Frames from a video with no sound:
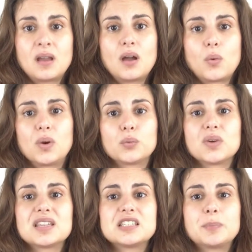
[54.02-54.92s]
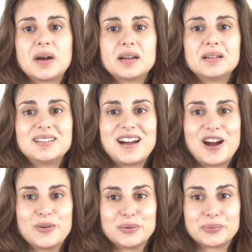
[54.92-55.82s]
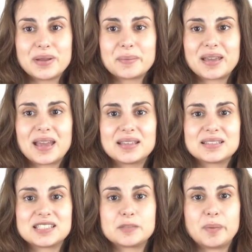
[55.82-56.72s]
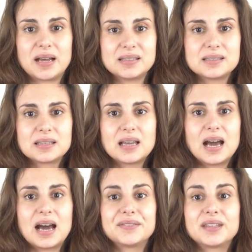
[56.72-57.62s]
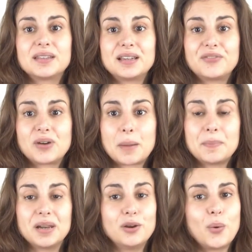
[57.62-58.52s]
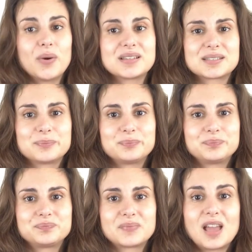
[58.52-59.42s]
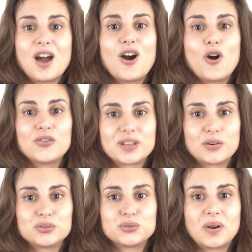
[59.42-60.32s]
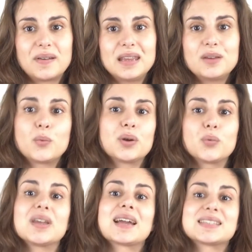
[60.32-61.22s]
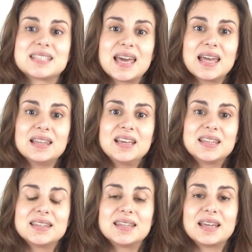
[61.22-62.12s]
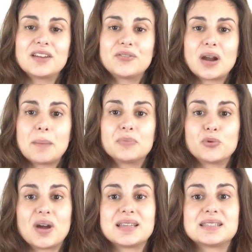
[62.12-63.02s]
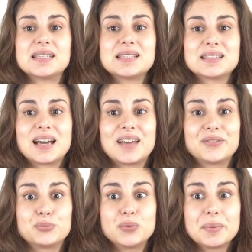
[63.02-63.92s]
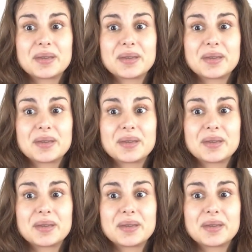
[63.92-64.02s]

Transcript: When we inspire, our rib cage expands and the diaphragm lowers. On the contrary, when we exhale, the diaphragm rises and the rib